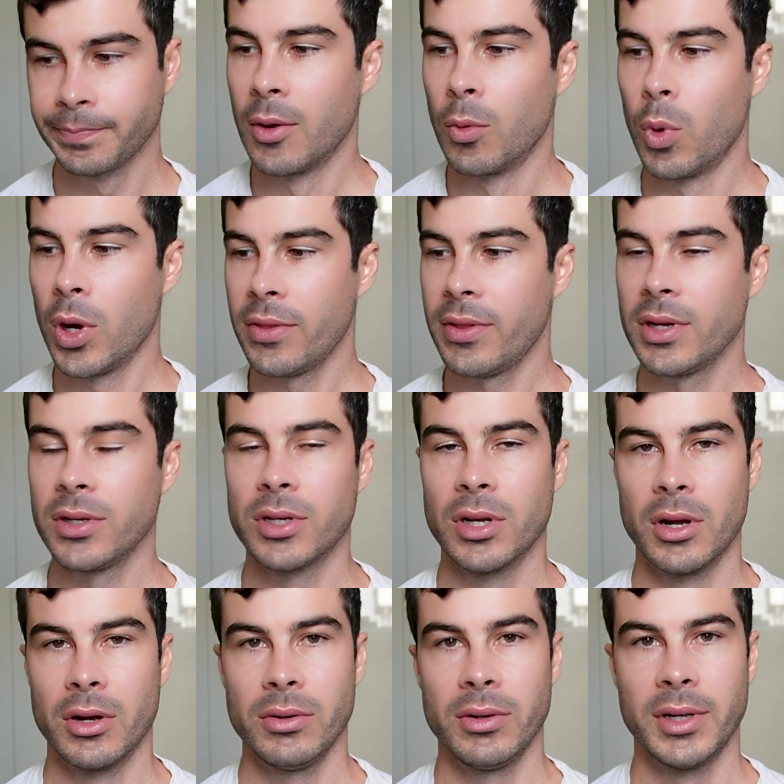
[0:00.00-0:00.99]
One thing to
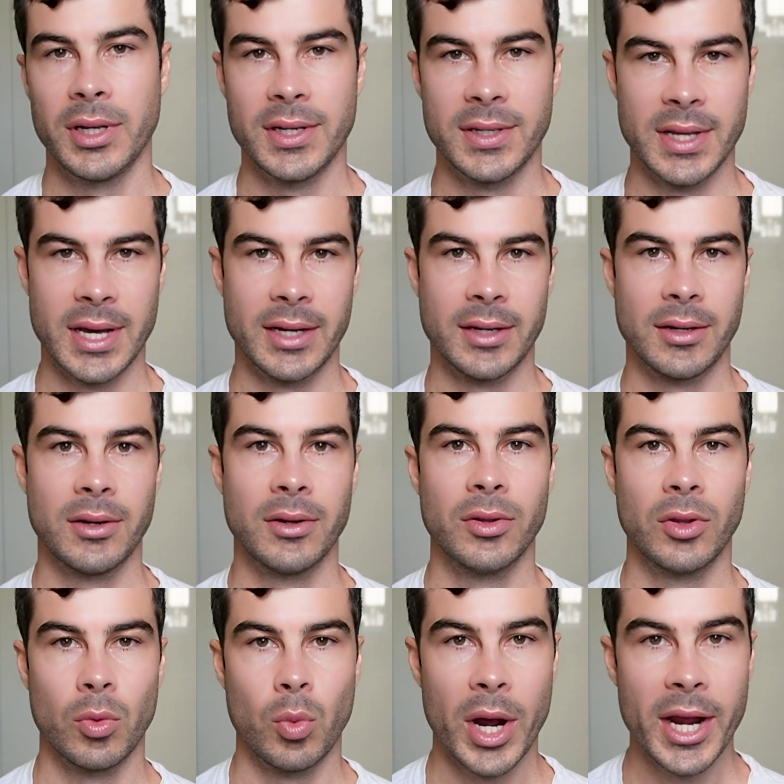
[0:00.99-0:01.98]
note is that
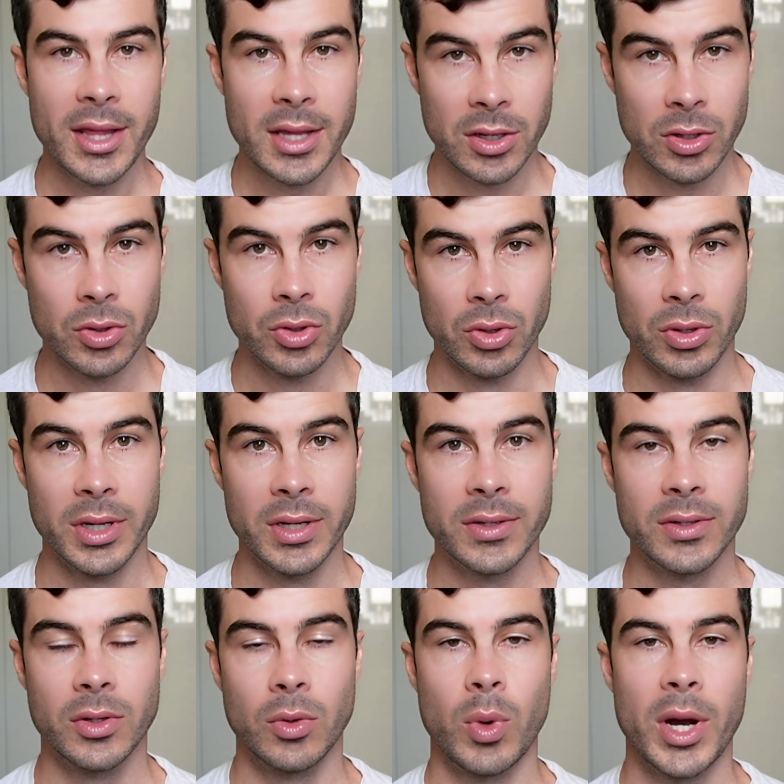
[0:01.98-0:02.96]
the way that you do
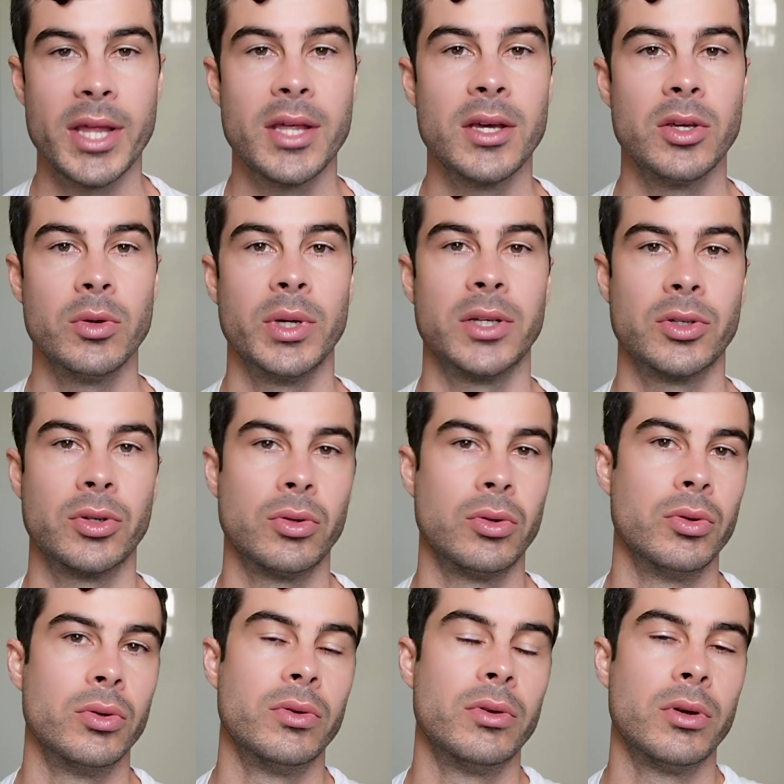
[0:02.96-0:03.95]
this, the way that you
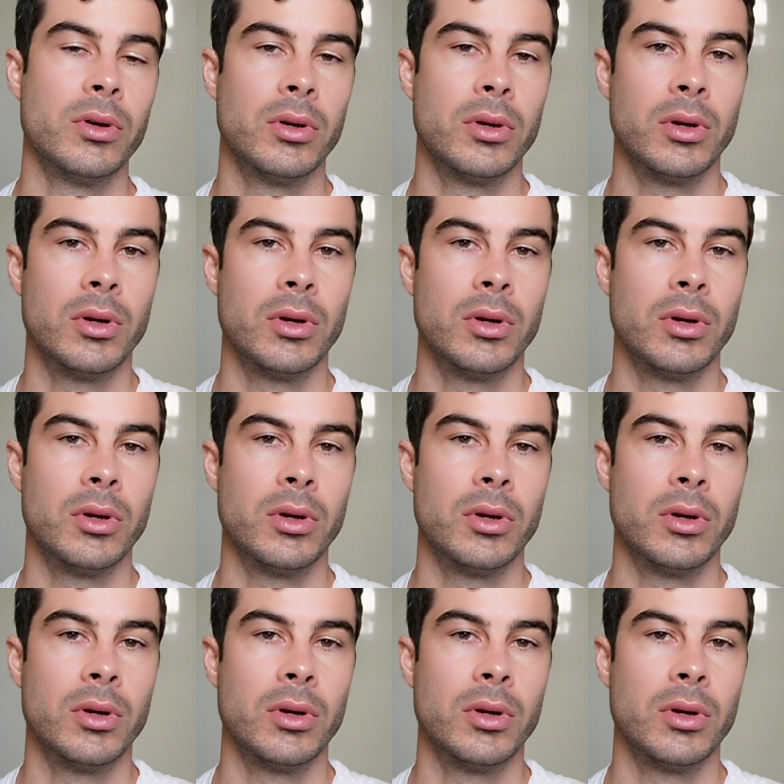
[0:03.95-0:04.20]
exclude